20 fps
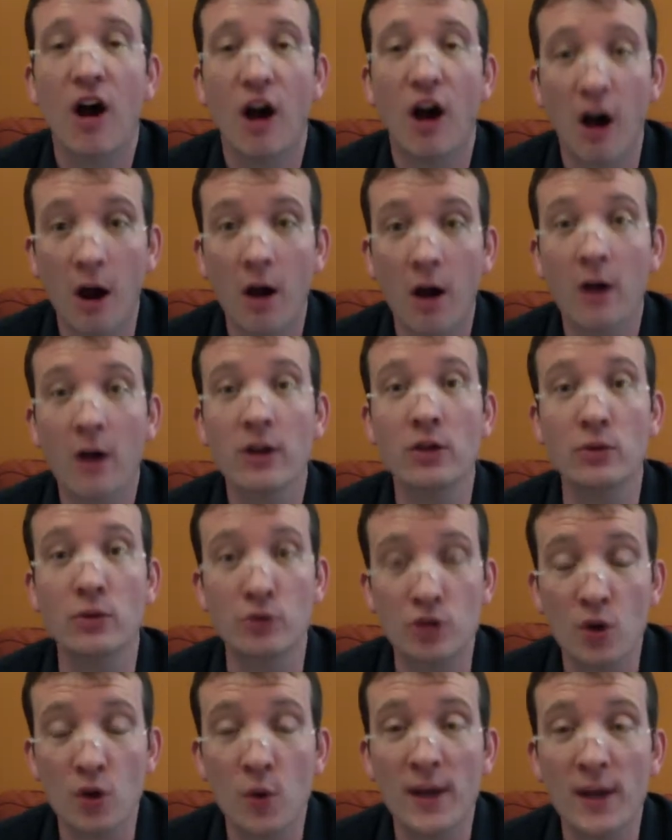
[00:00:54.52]
Are you
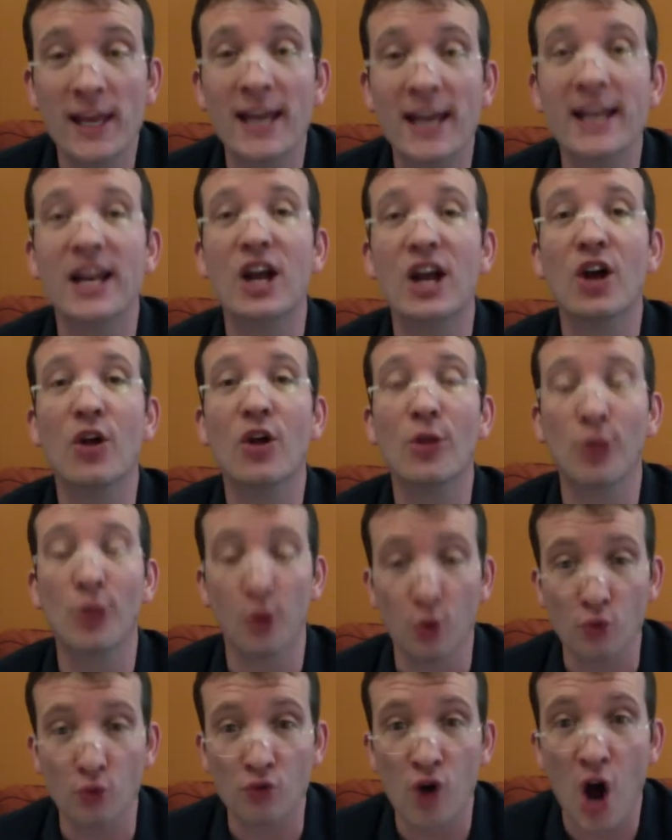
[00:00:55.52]
doing it the
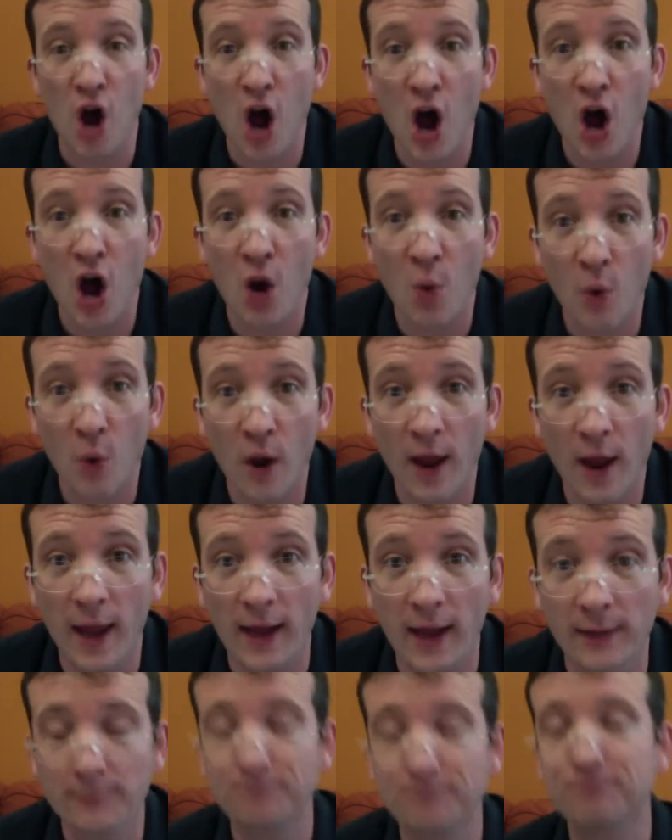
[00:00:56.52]
wrong
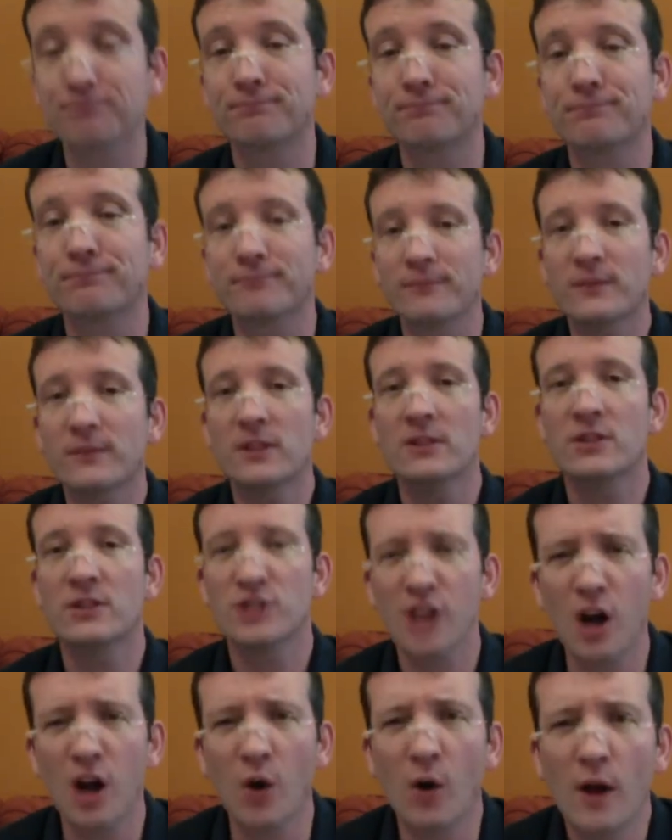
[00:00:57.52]
way?
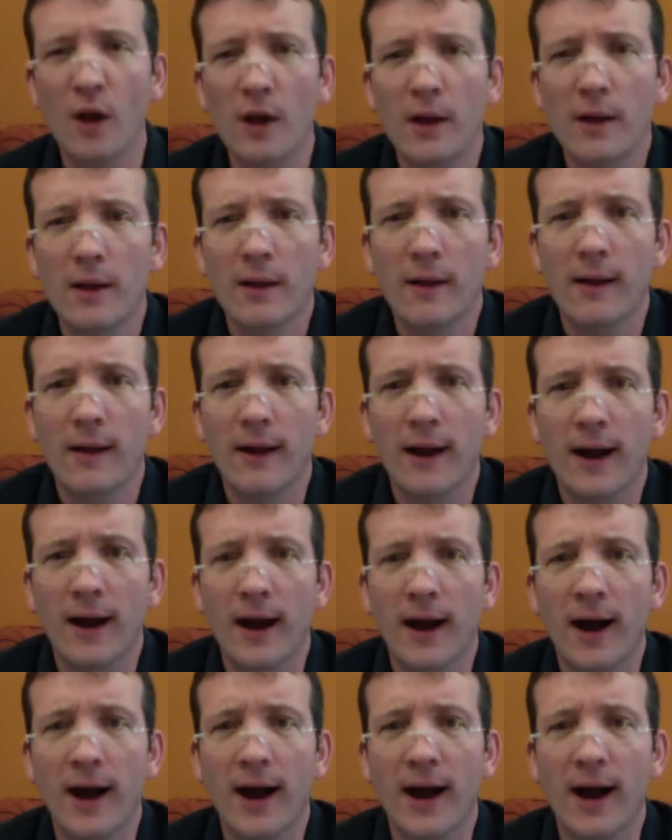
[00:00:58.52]
So,
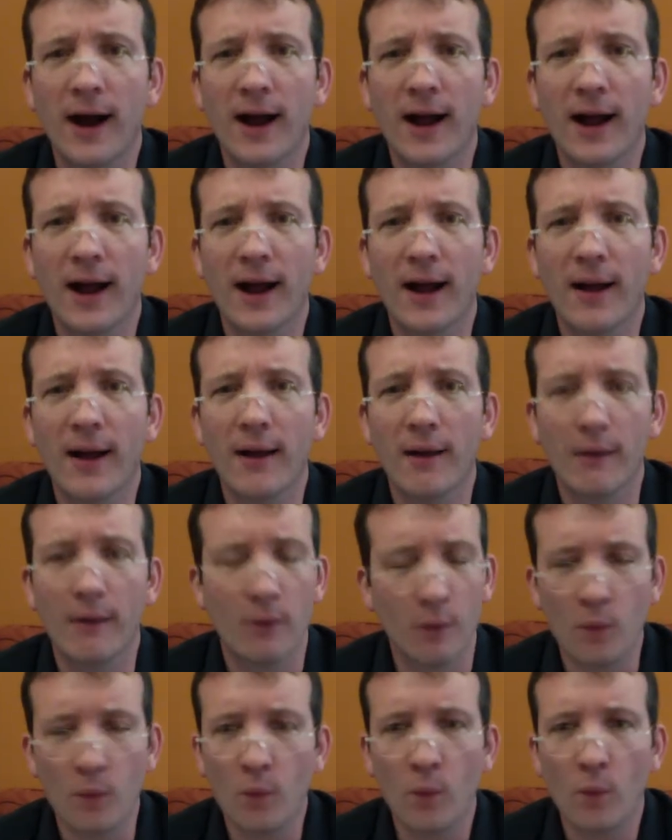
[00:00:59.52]
let
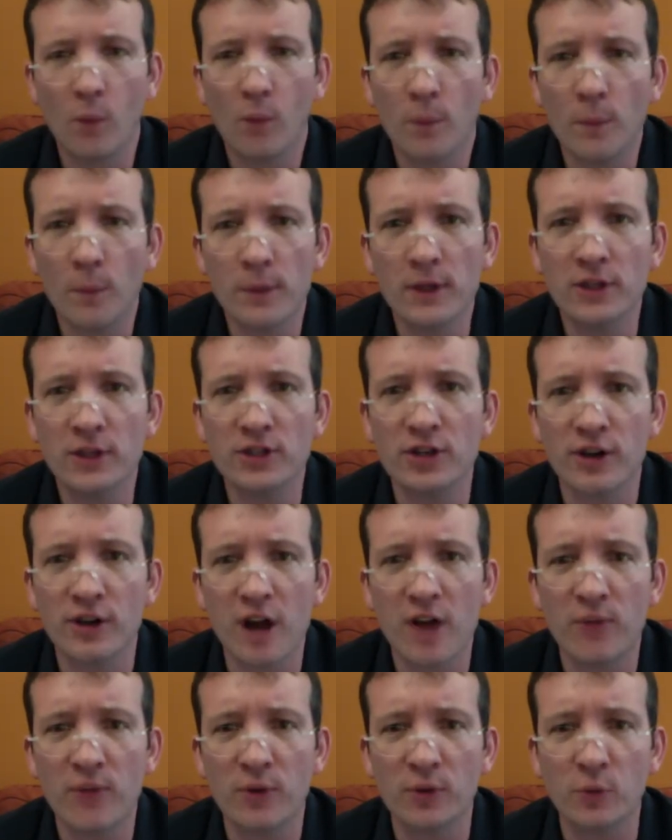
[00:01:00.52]
me start
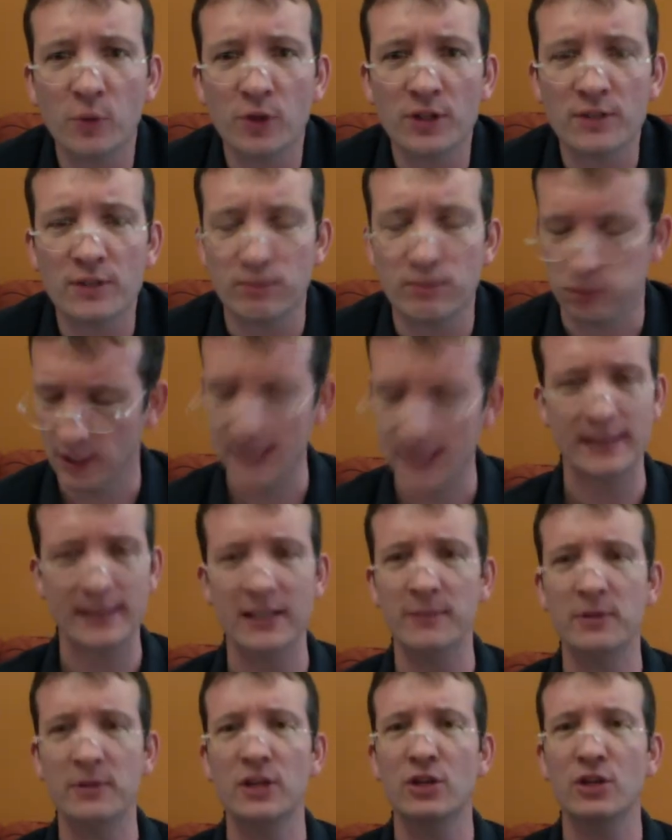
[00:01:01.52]
off with what's likely
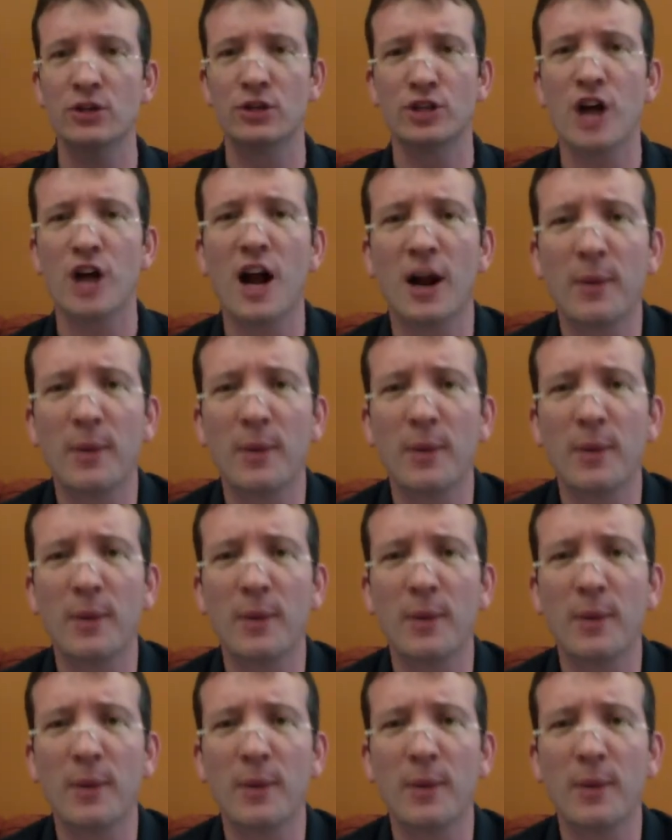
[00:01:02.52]
to be your shock.